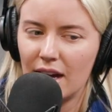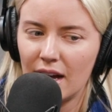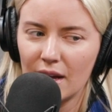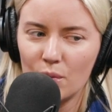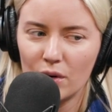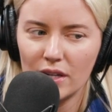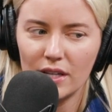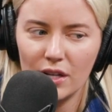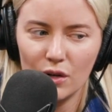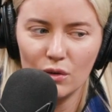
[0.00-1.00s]
I want to
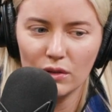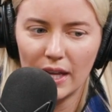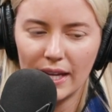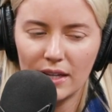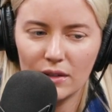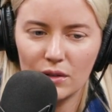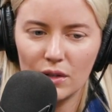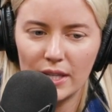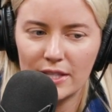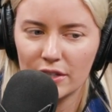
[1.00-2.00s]
know, like,
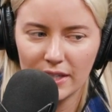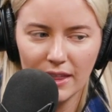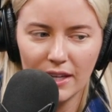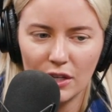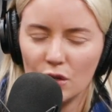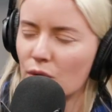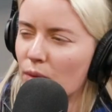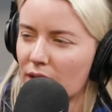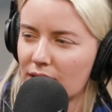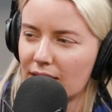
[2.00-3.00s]
is there anything you
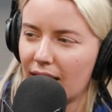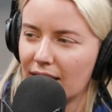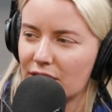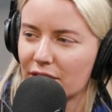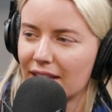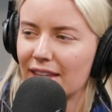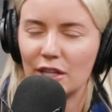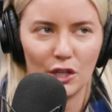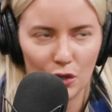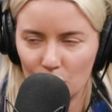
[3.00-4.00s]
want to say? Is there
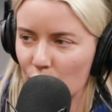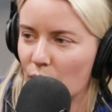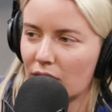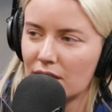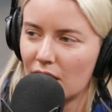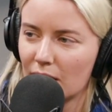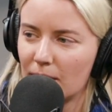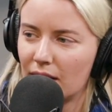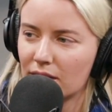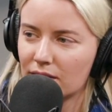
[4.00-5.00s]
anything you want to talk
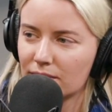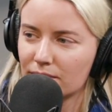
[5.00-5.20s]
about?